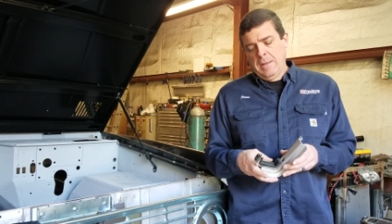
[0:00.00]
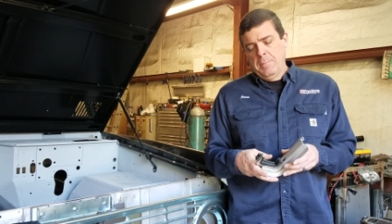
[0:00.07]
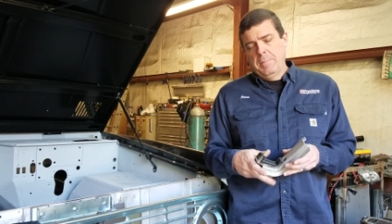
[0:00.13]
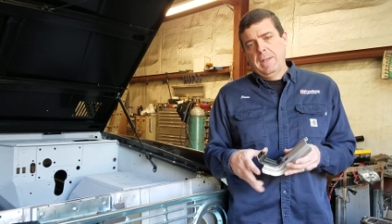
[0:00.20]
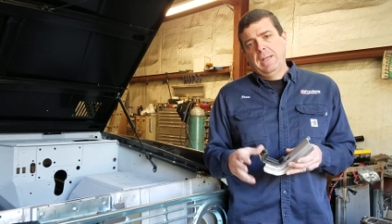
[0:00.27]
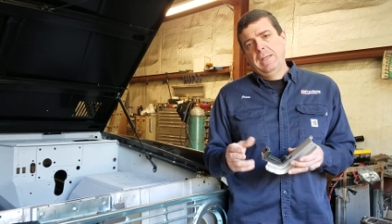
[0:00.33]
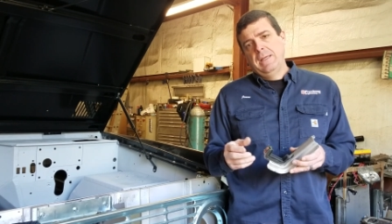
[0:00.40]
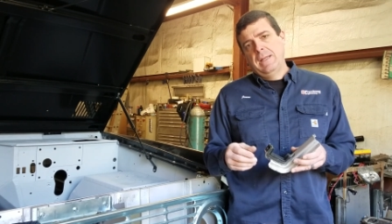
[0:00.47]

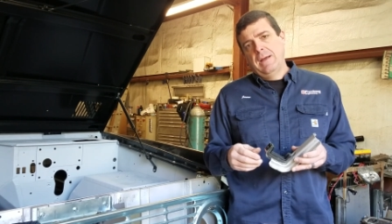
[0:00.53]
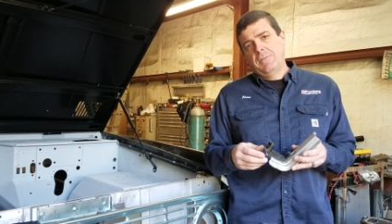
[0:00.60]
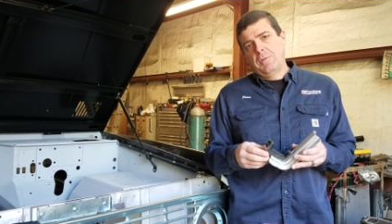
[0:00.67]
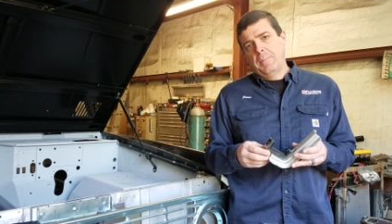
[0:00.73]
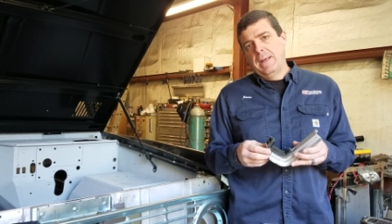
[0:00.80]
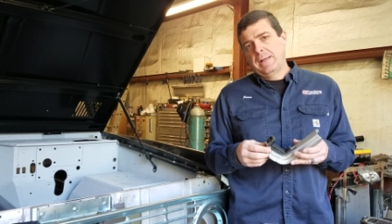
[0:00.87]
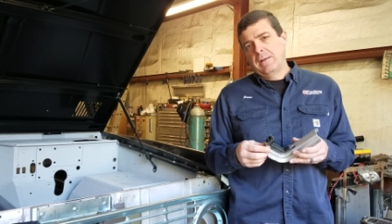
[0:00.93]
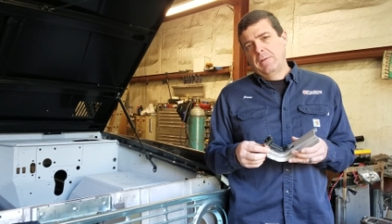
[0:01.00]
But I did have to
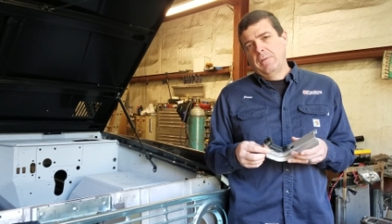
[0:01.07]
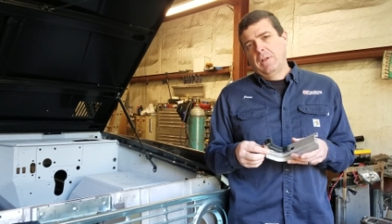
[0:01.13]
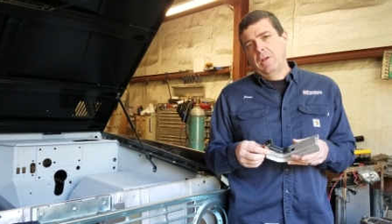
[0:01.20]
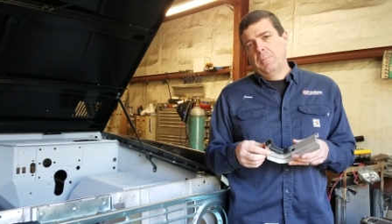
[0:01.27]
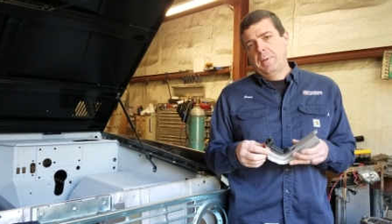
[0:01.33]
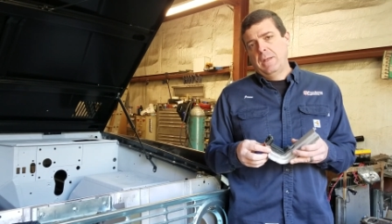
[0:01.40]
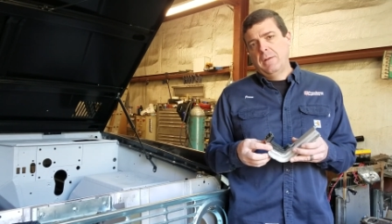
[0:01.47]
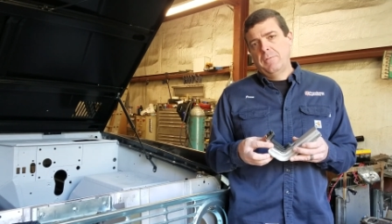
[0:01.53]
make a little
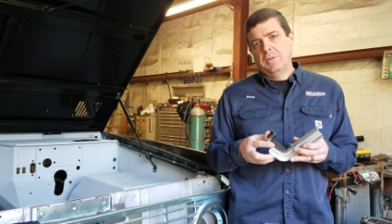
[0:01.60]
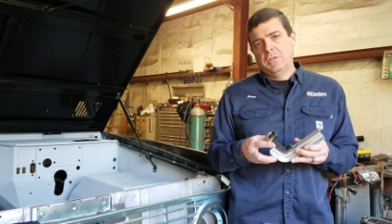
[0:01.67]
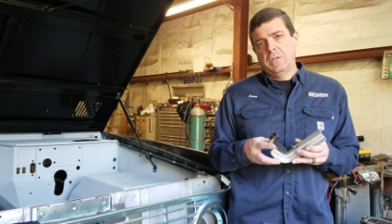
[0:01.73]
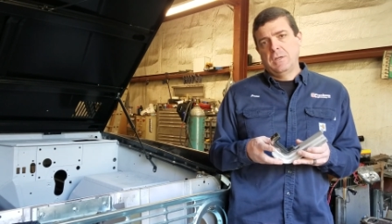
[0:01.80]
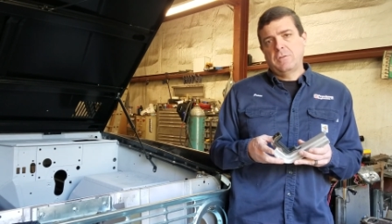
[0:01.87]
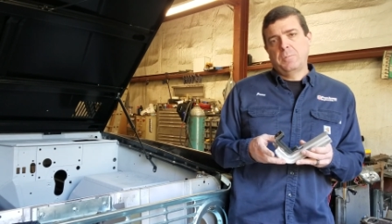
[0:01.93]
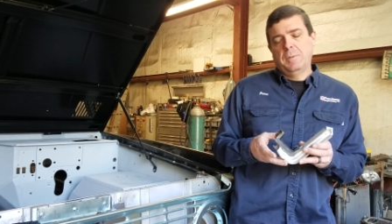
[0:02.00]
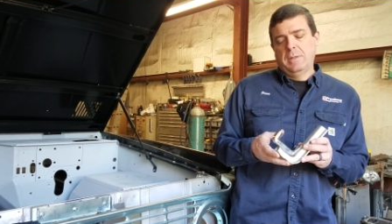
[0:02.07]
bit of
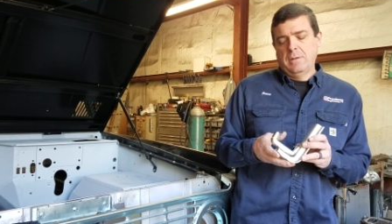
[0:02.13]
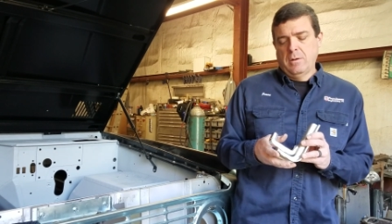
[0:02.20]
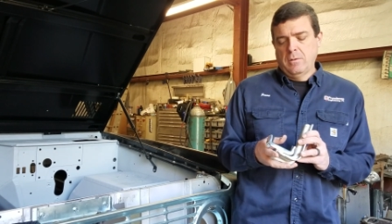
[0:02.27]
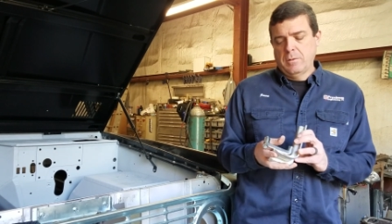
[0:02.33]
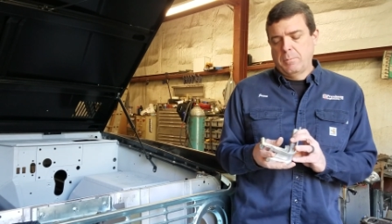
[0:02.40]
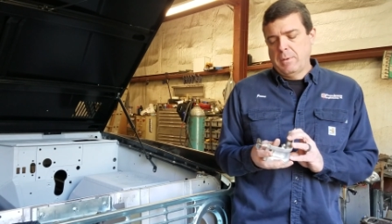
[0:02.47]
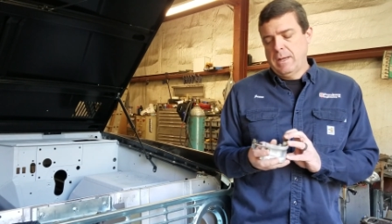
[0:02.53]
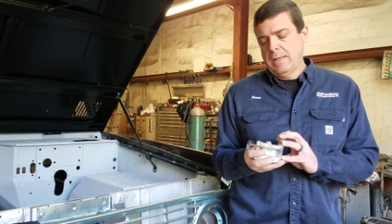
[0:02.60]
adjustment on
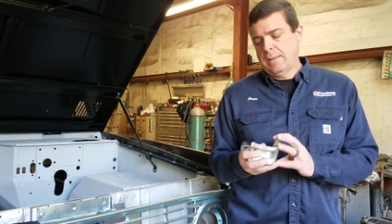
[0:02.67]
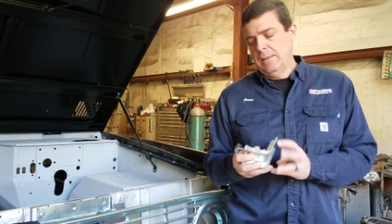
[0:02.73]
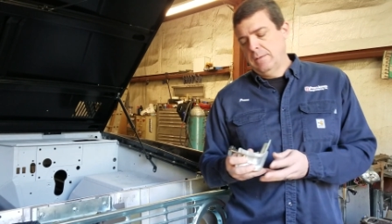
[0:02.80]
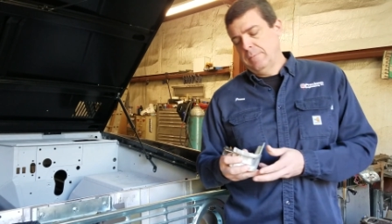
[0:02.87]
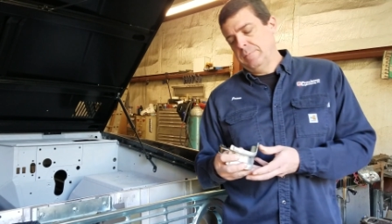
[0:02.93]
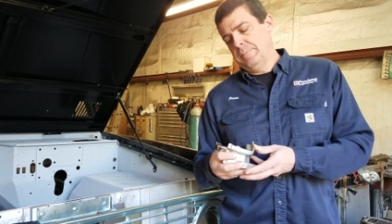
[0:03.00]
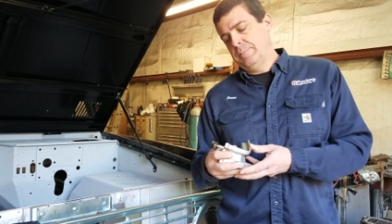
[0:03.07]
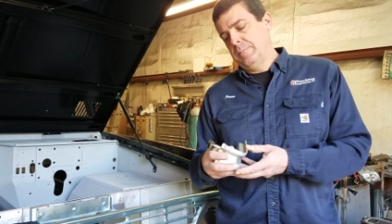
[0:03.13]
the bracket,
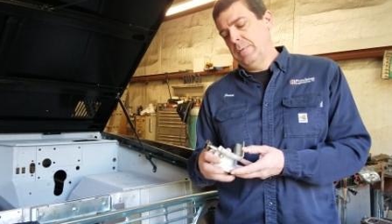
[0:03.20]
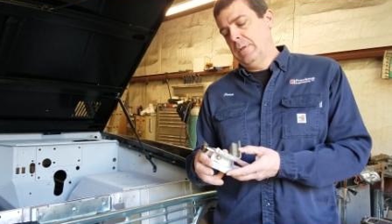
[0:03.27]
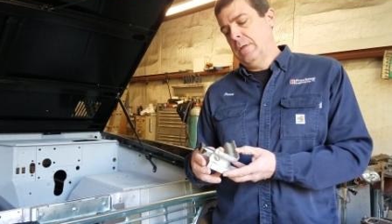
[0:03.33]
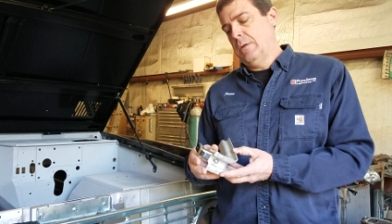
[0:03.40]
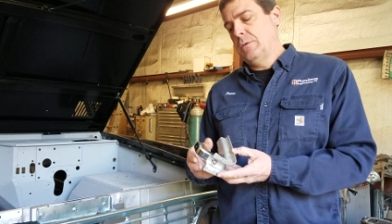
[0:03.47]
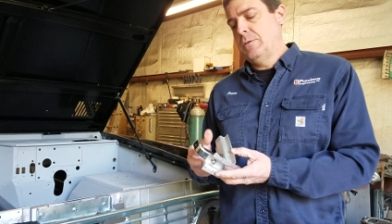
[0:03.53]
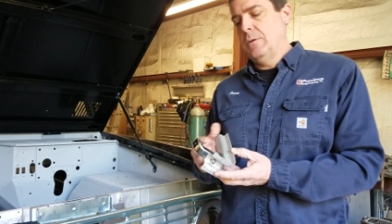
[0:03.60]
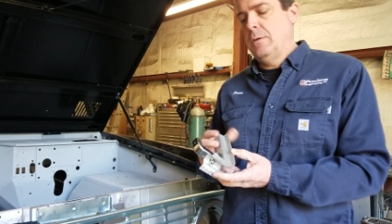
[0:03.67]
and
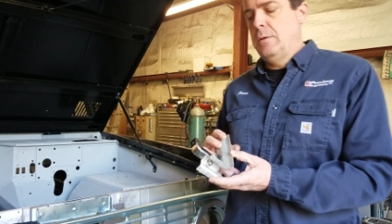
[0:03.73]
I'll show